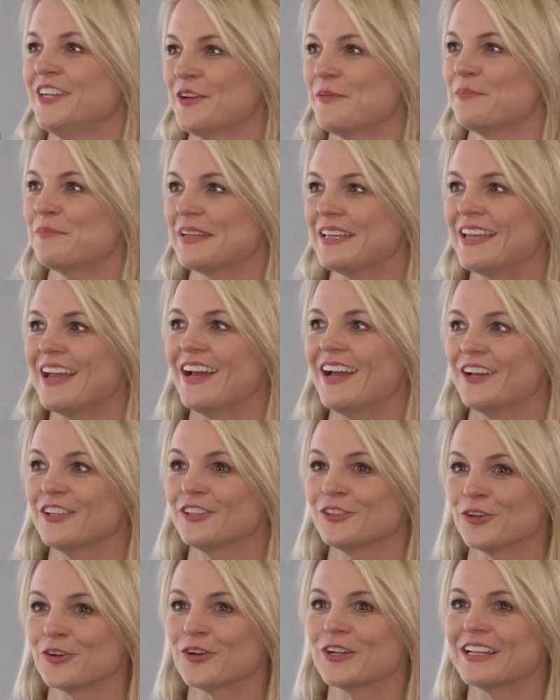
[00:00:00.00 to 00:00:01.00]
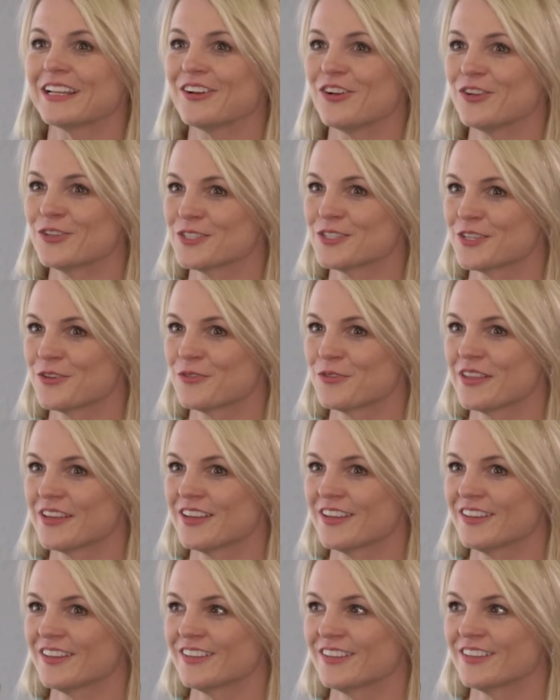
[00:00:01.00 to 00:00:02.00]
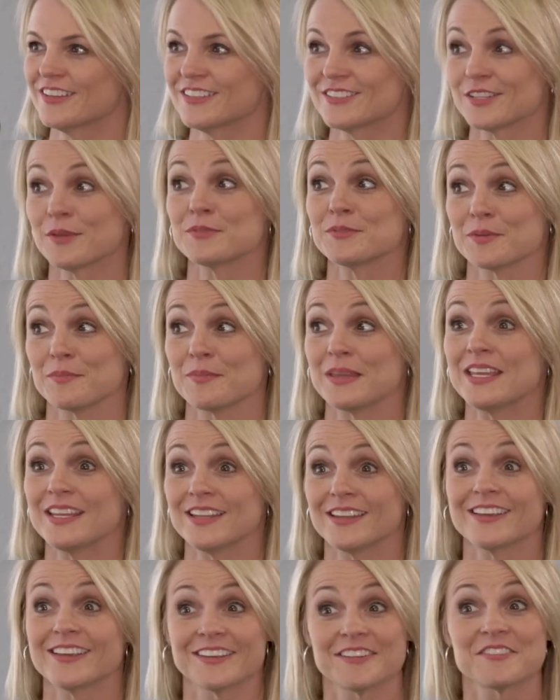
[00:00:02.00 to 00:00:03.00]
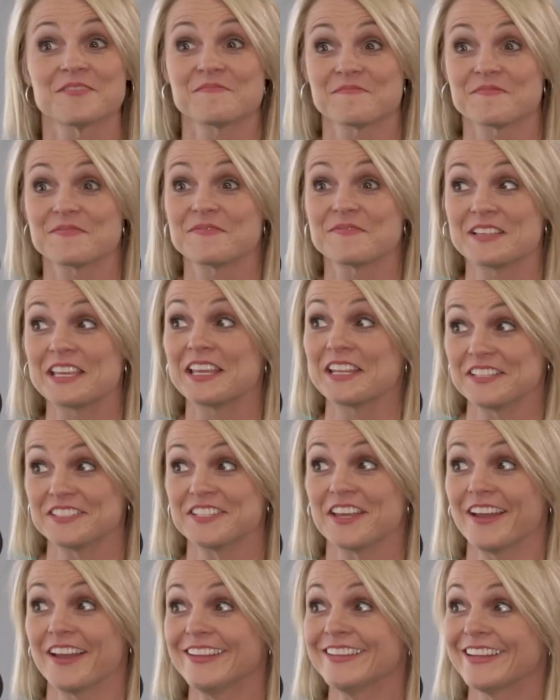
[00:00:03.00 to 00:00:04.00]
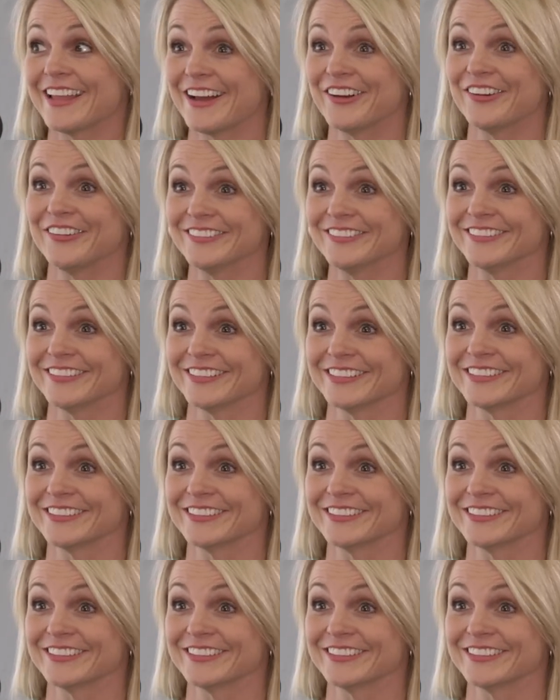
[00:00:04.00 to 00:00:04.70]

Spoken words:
but yeah, learning also it's up to me to get it done now, like